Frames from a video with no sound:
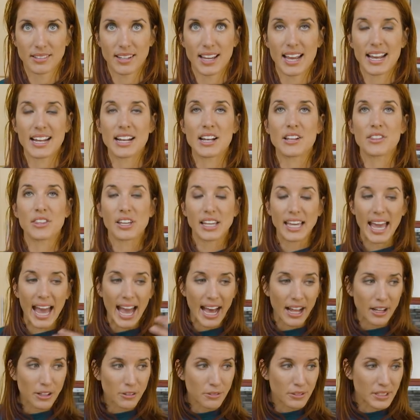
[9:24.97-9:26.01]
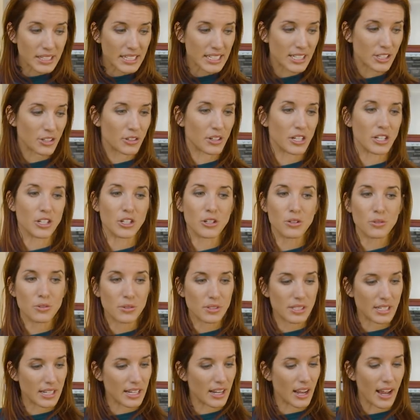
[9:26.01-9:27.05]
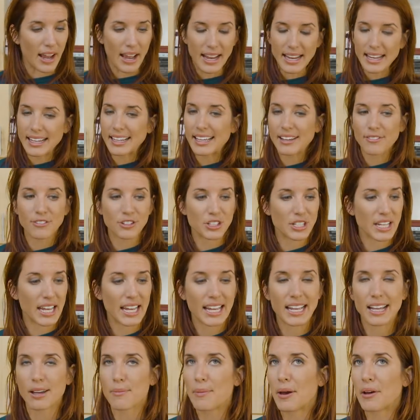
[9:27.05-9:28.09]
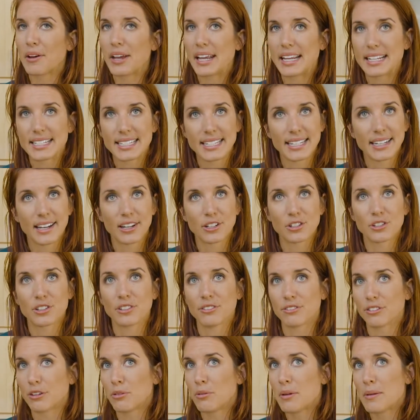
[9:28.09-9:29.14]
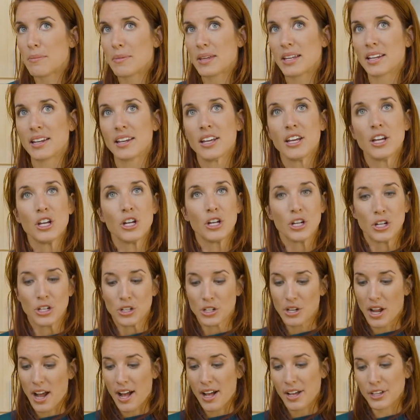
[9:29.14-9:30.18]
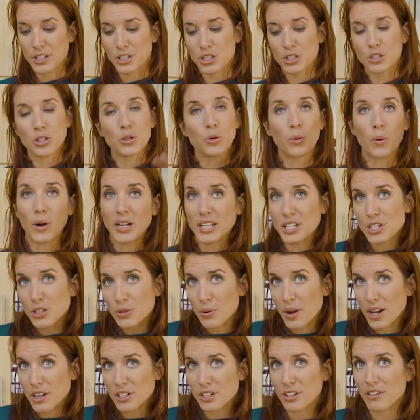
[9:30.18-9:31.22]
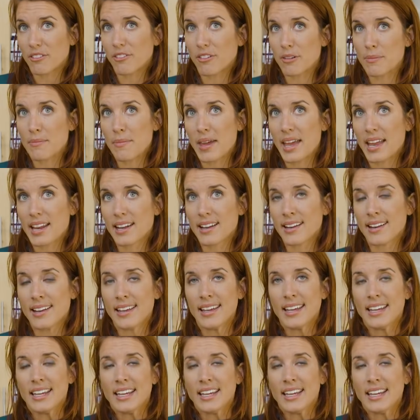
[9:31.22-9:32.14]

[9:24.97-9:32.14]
And the calories you can use, give or take, about 1,800 for women, 2,200 for men.